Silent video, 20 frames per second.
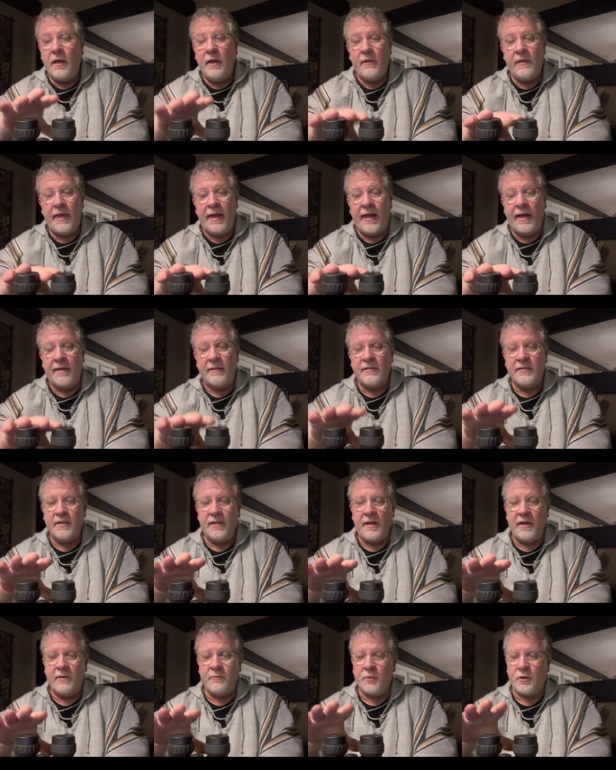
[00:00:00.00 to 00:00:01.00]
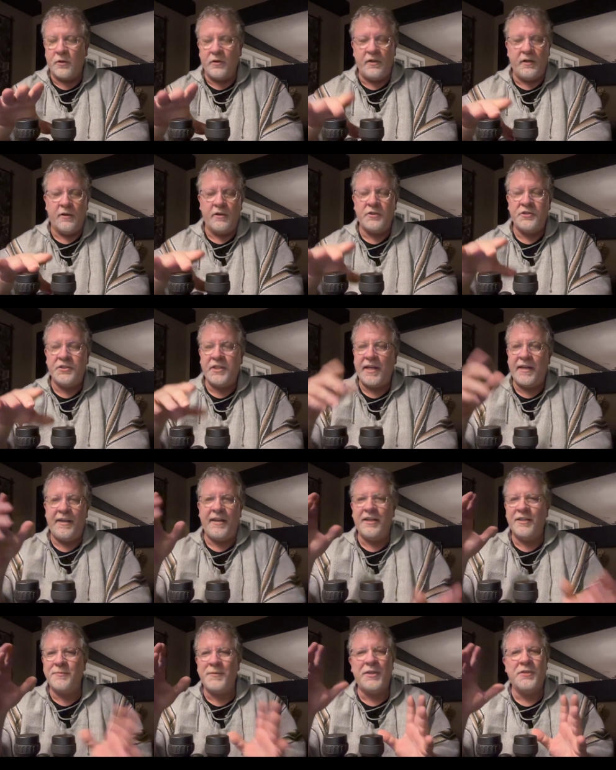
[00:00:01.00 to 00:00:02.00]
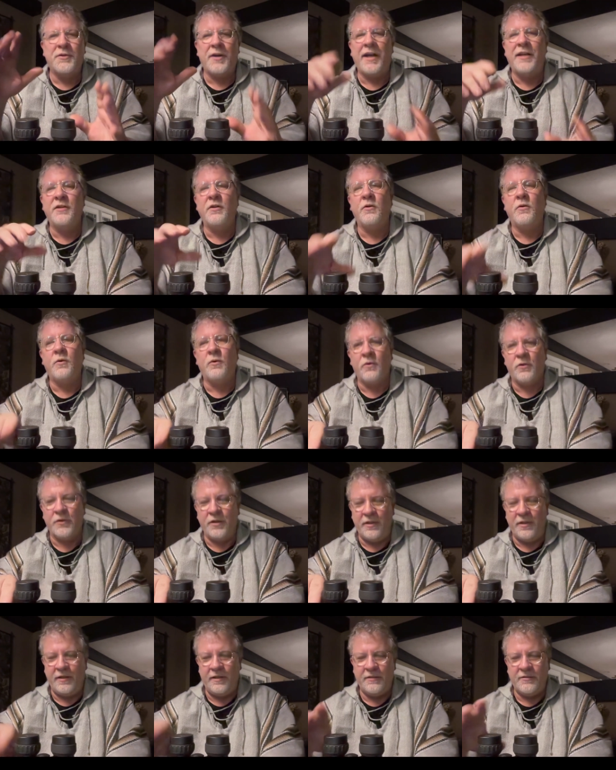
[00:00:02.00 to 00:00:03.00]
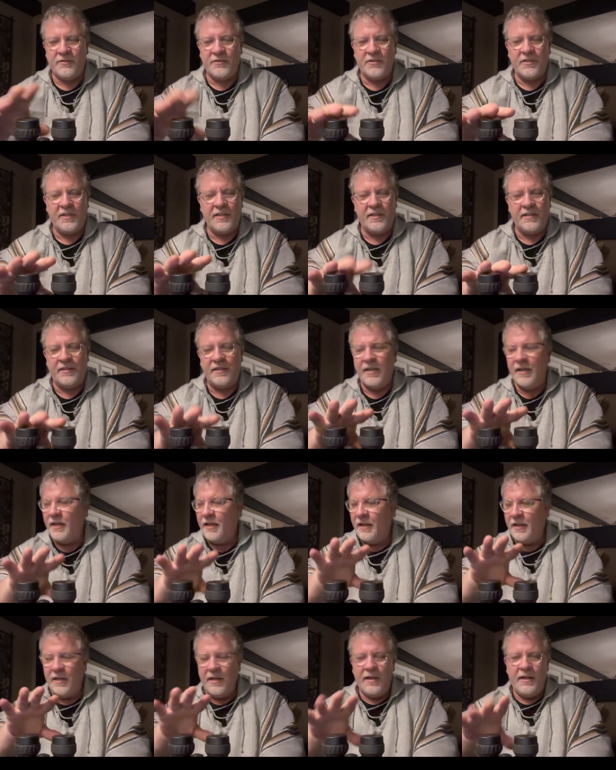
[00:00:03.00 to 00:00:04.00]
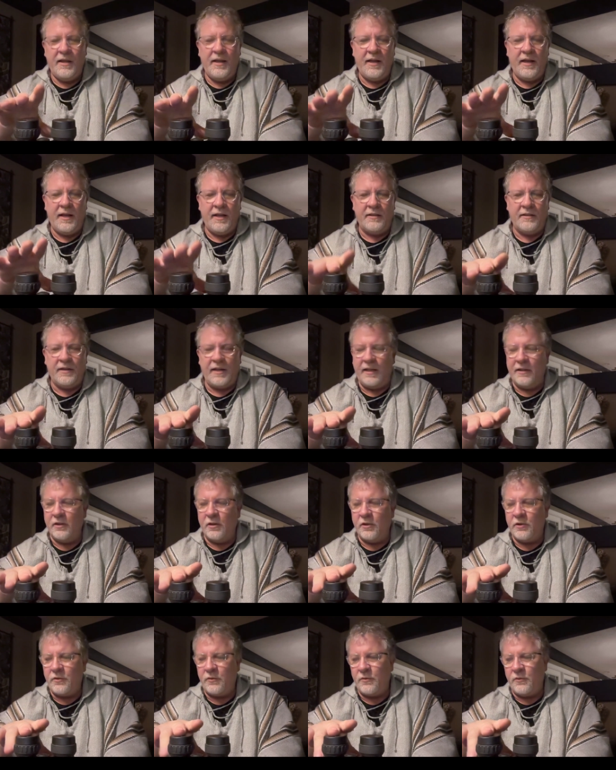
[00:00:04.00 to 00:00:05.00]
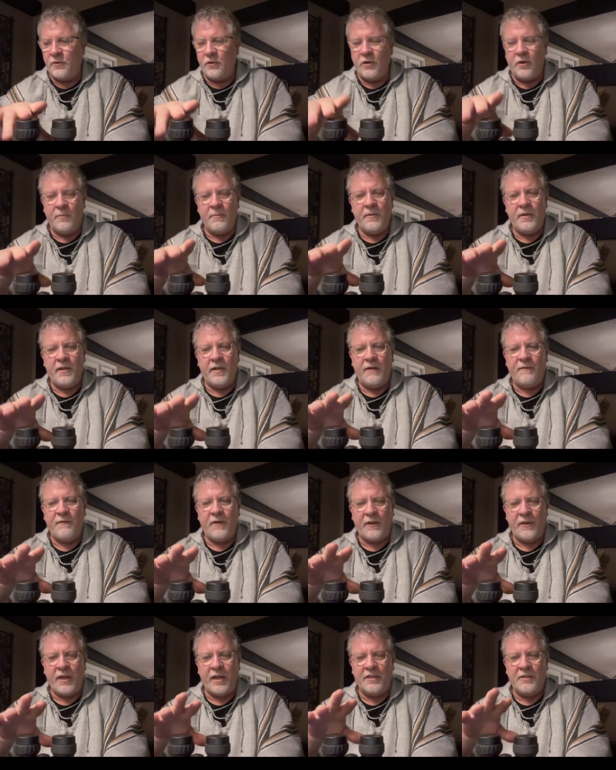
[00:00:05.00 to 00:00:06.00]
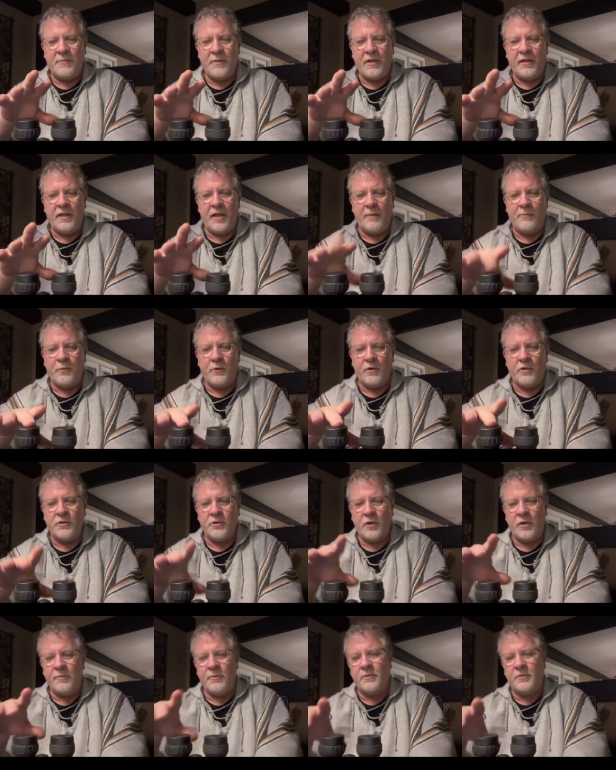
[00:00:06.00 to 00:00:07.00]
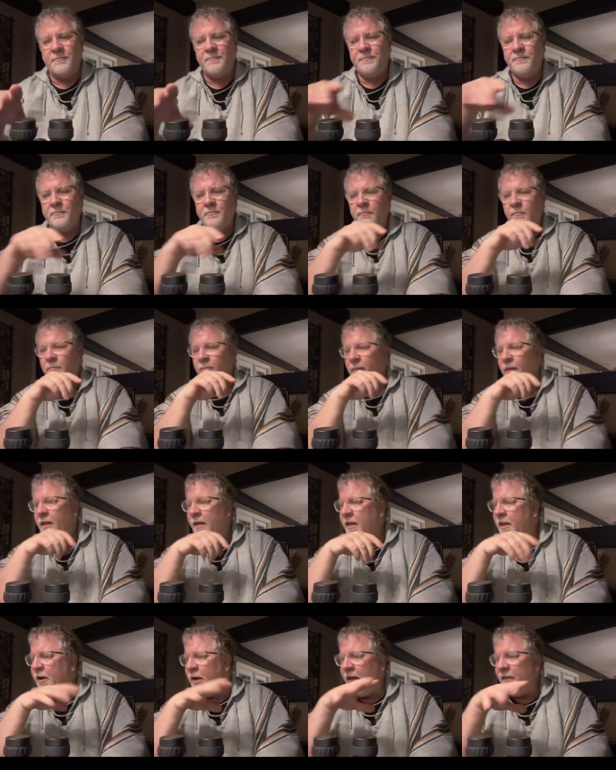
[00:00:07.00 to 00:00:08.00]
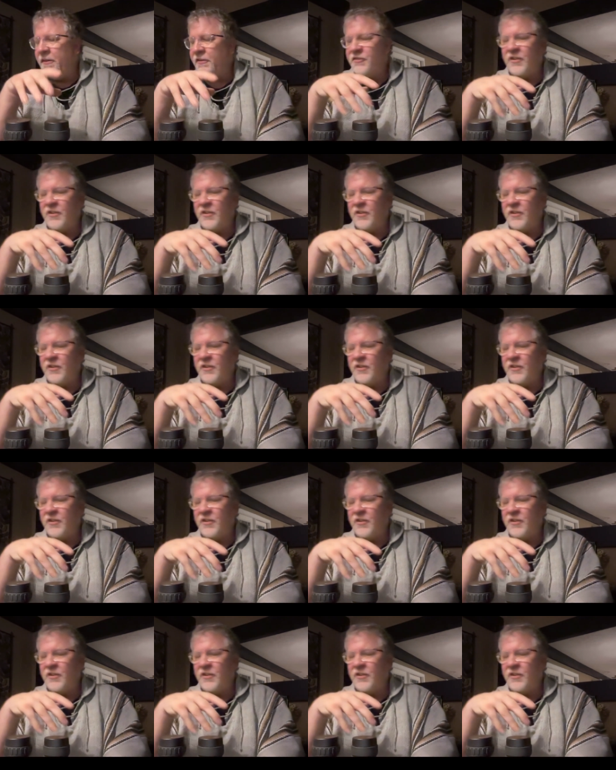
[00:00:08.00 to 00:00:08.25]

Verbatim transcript: that uh, weren't near as shaky as me trying to hold this and and and look through them. And I found that to be a lot more enjoyable. You know, at the